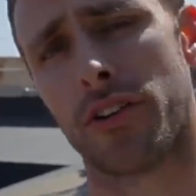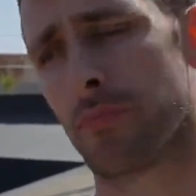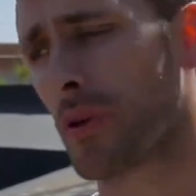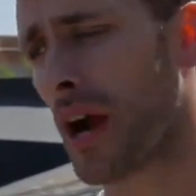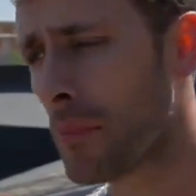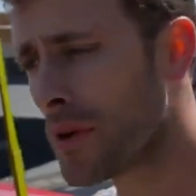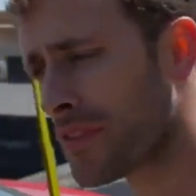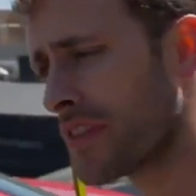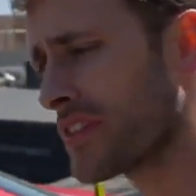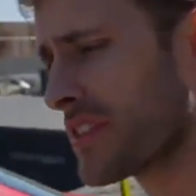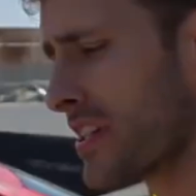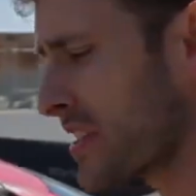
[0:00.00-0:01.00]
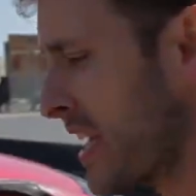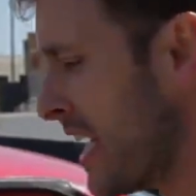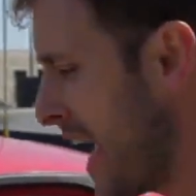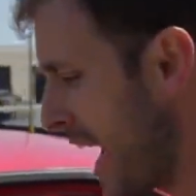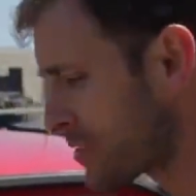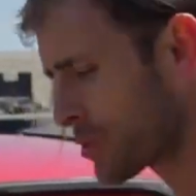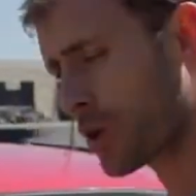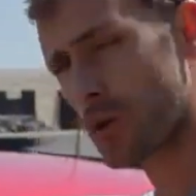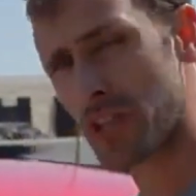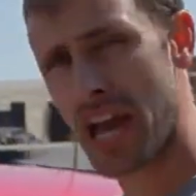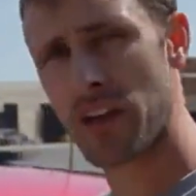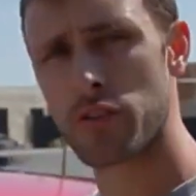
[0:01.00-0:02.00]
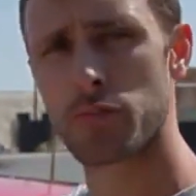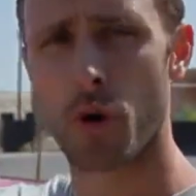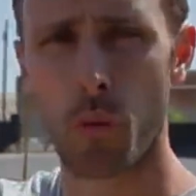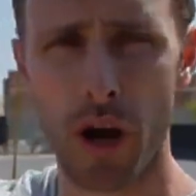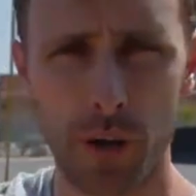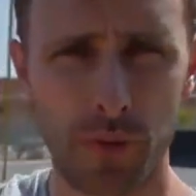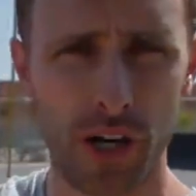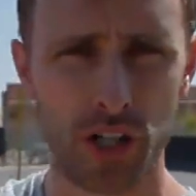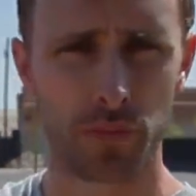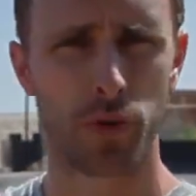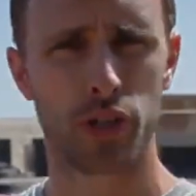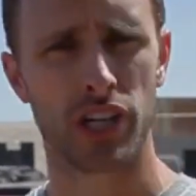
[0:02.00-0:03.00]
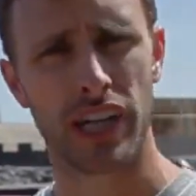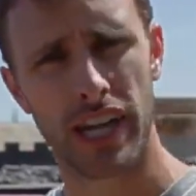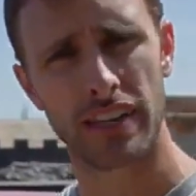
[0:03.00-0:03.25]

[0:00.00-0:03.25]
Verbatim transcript: The problem with this is, as you go down, there's more water pressure pushing